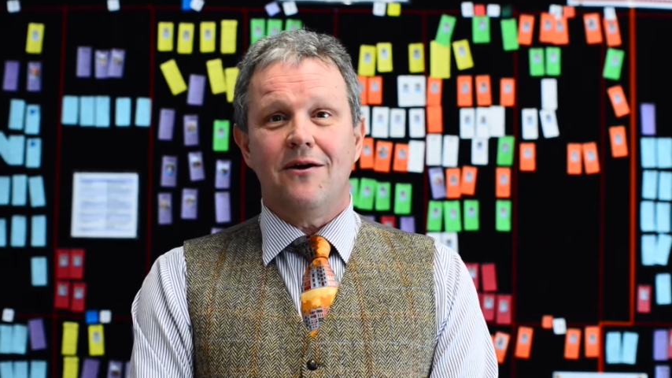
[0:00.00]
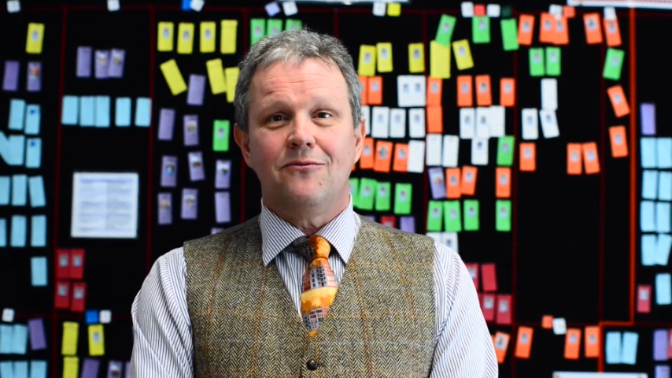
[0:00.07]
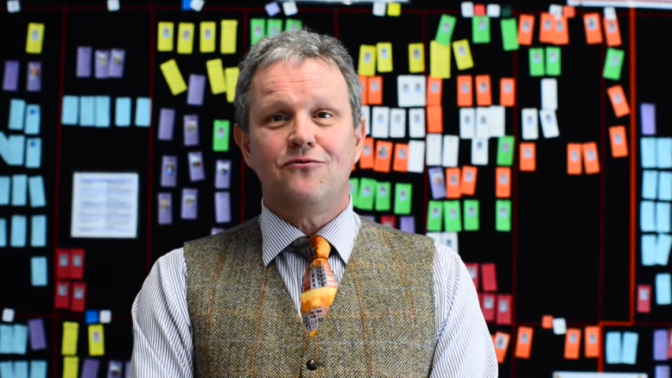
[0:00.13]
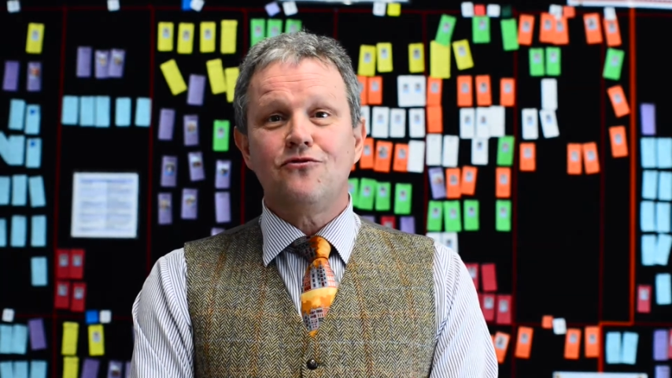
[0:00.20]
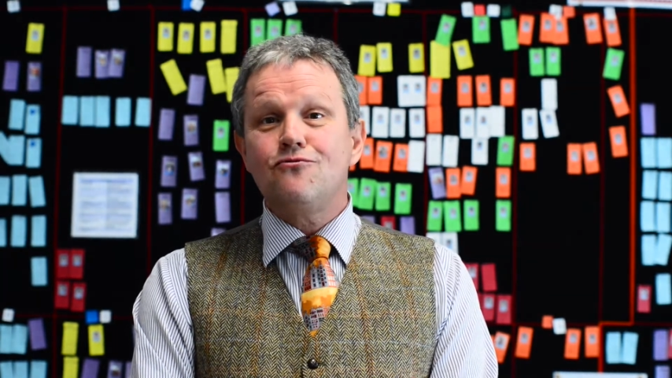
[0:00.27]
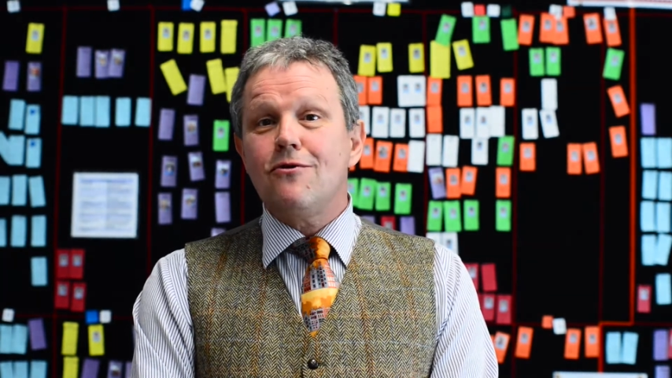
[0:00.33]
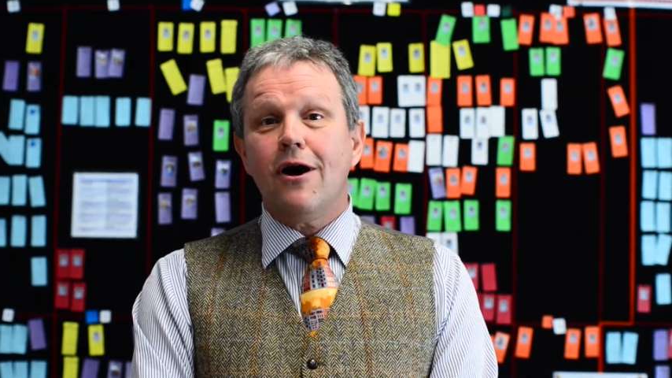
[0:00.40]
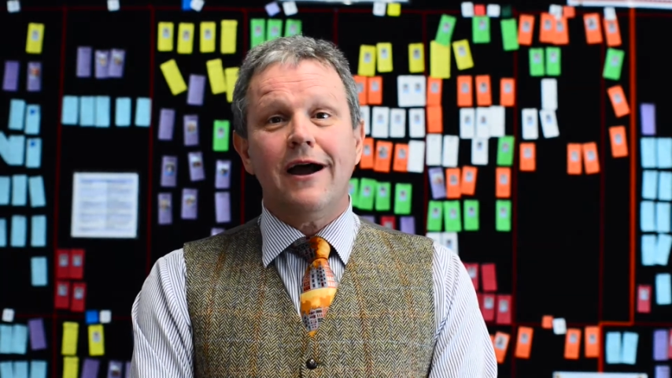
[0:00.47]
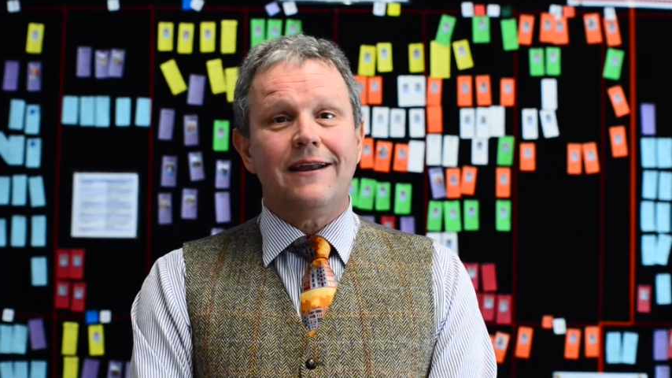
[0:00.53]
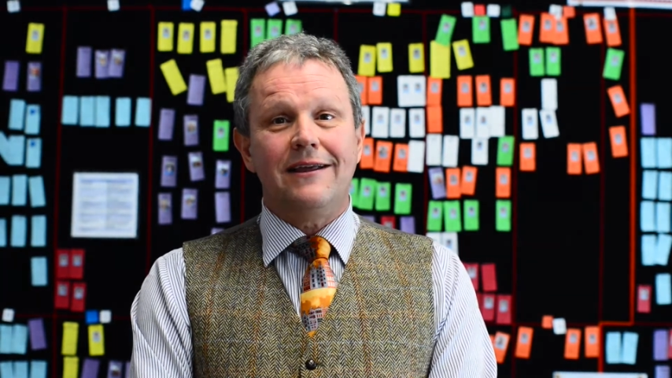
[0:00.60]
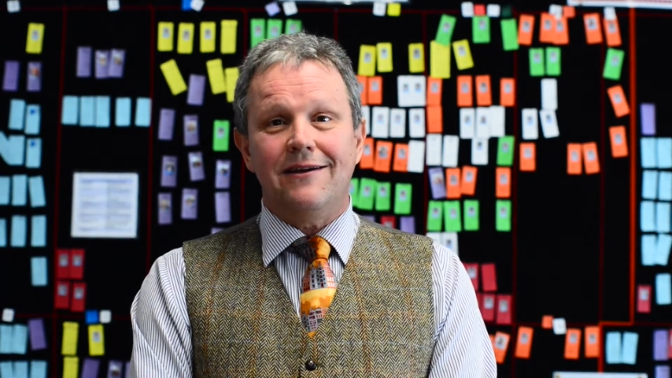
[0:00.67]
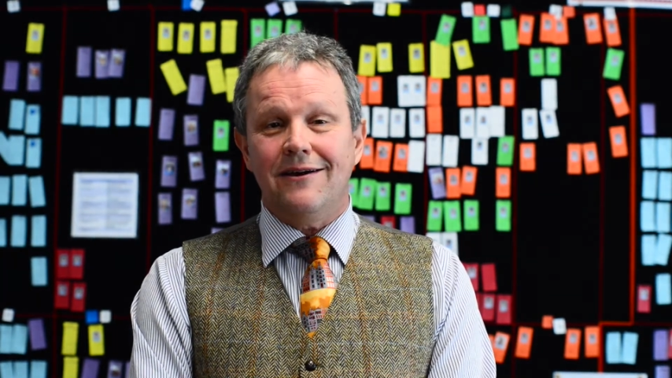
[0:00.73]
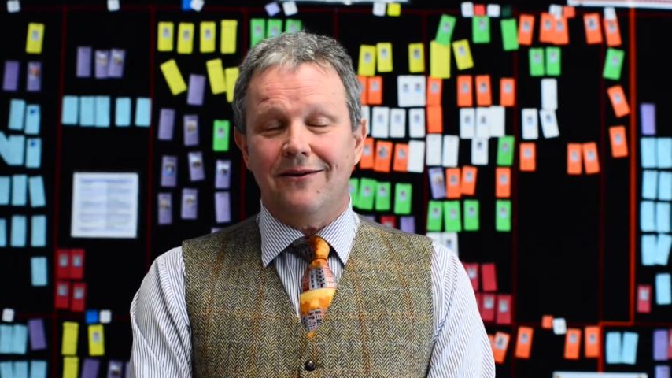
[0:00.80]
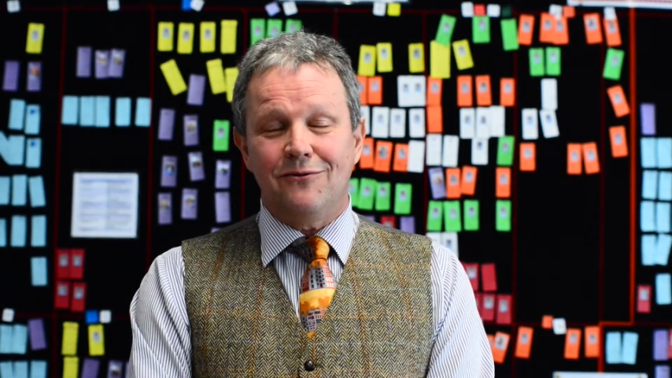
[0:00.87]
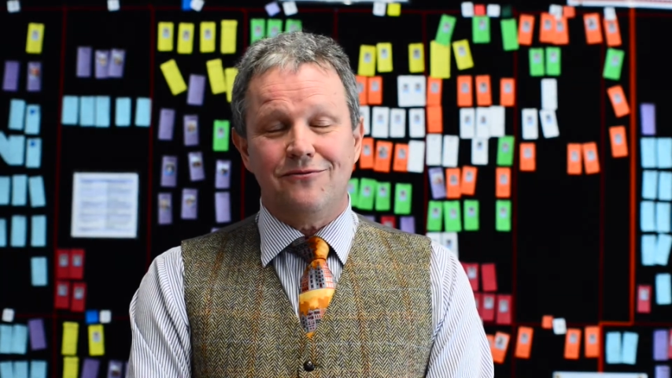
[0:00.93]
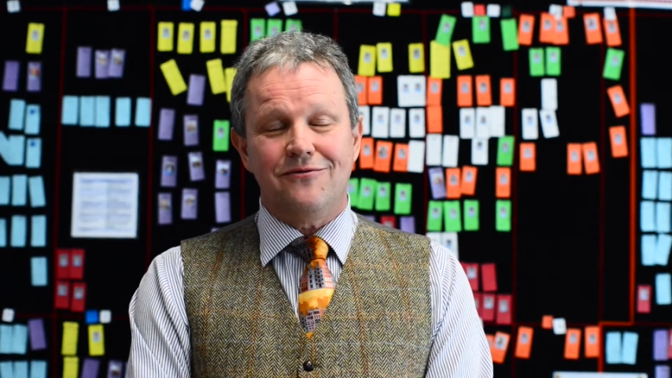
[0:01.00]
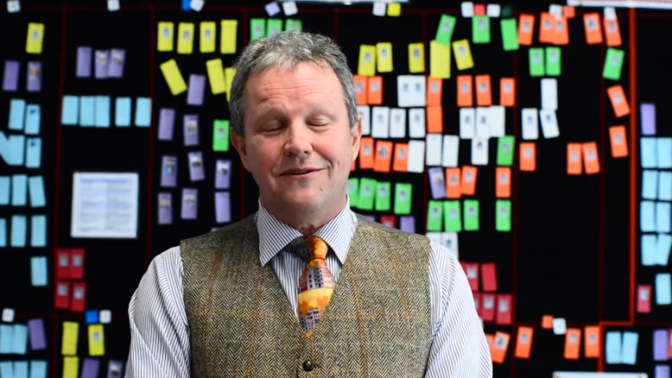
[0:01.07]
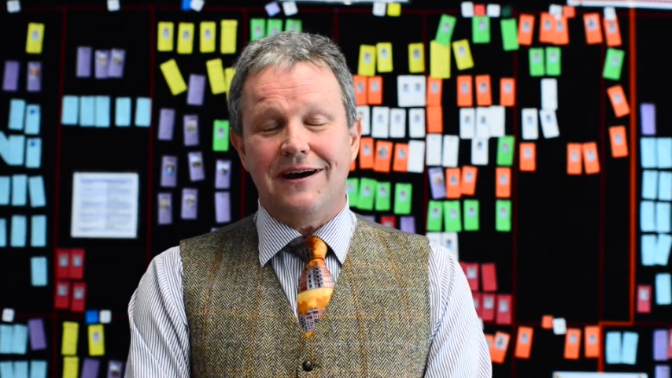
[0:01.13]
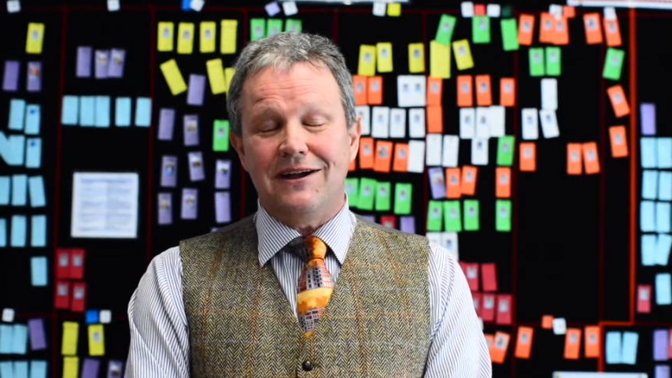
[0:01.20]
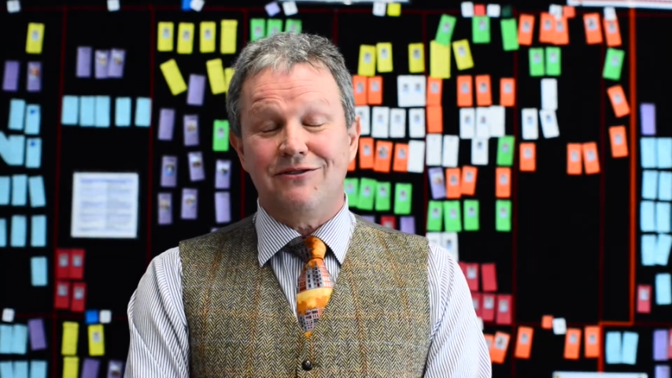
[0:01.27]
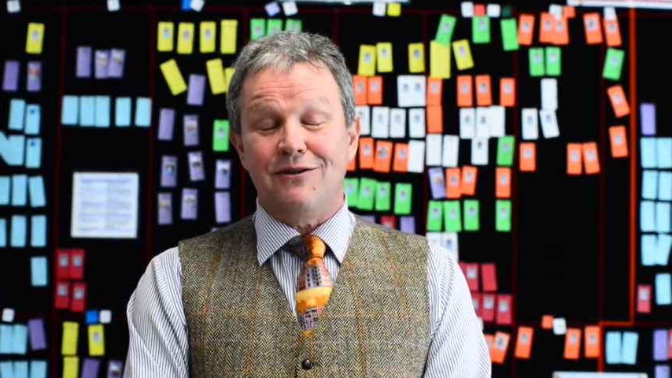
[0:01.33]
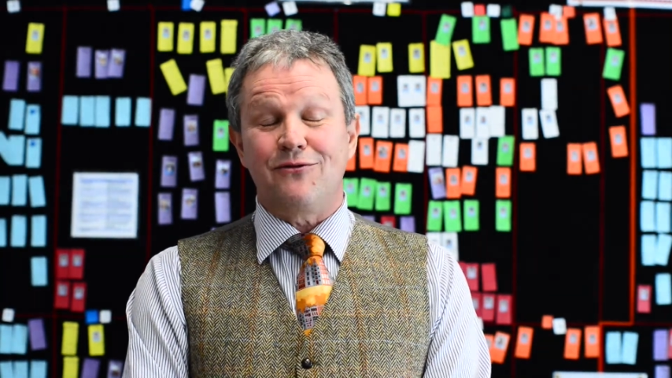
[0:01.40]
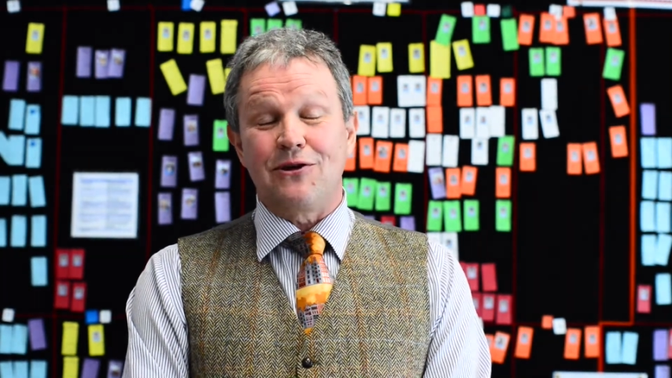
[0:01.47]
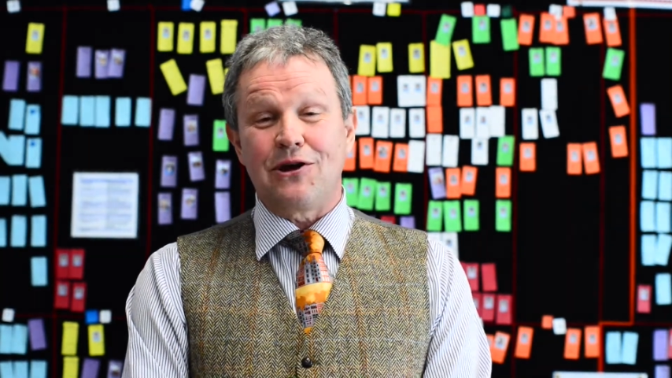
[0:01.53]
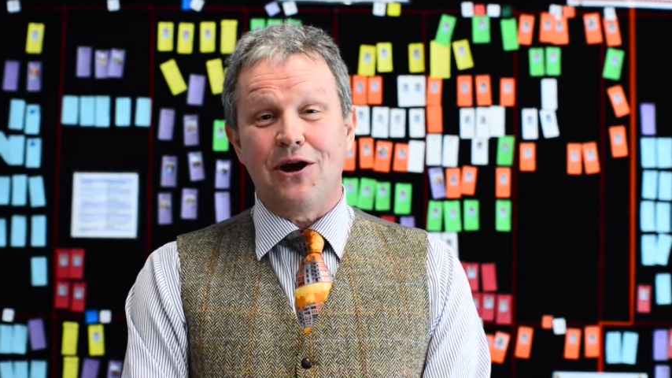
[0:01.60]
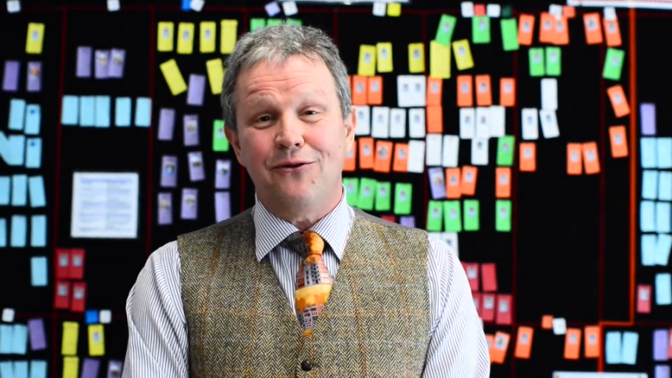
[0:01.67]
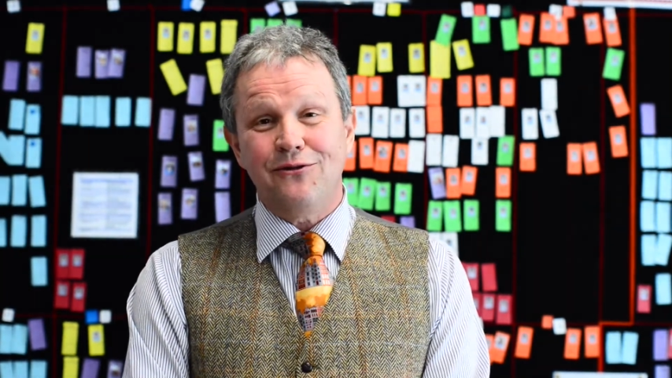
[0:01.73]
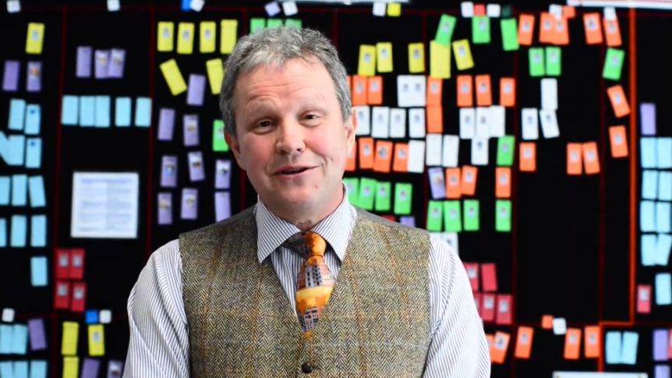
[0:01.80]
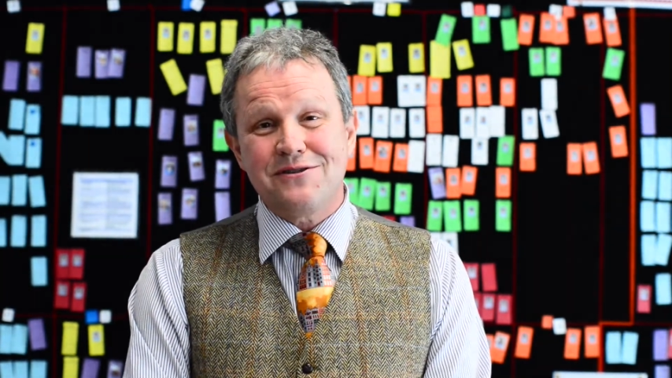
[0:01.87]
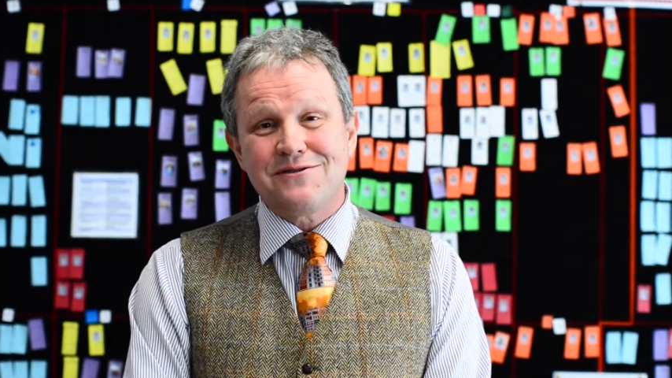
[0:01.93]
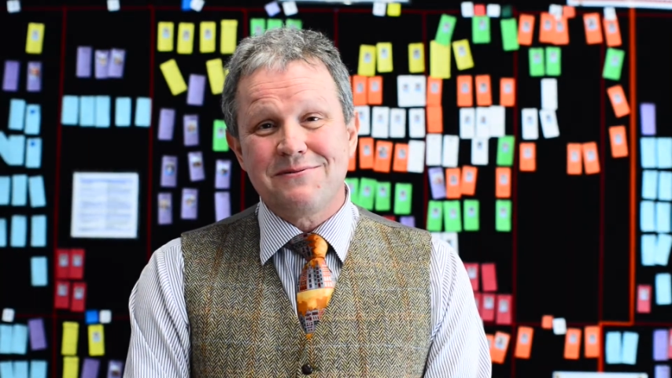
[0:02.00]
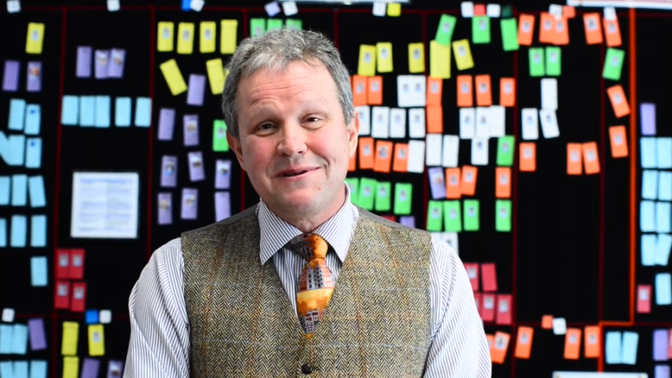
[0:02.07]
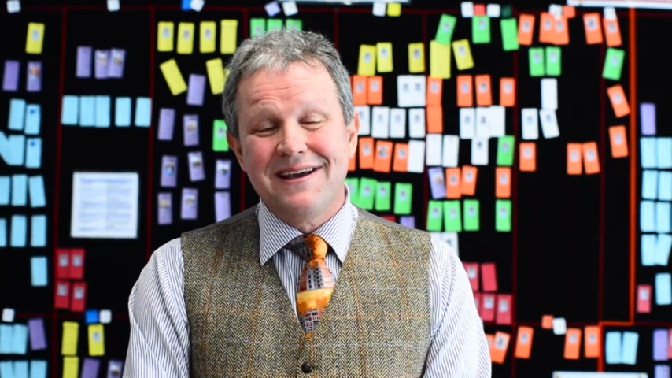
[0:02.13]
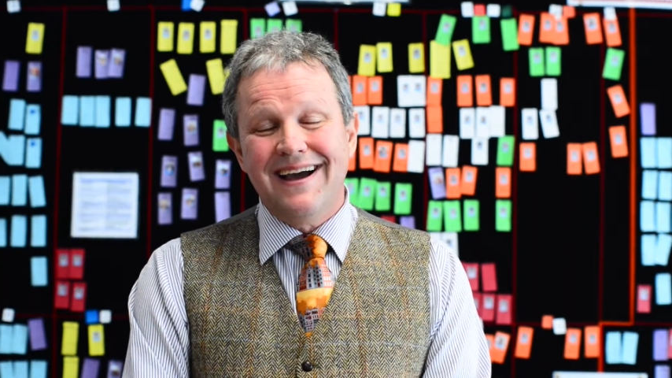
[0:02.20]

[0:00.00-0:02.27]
variety of different coffees.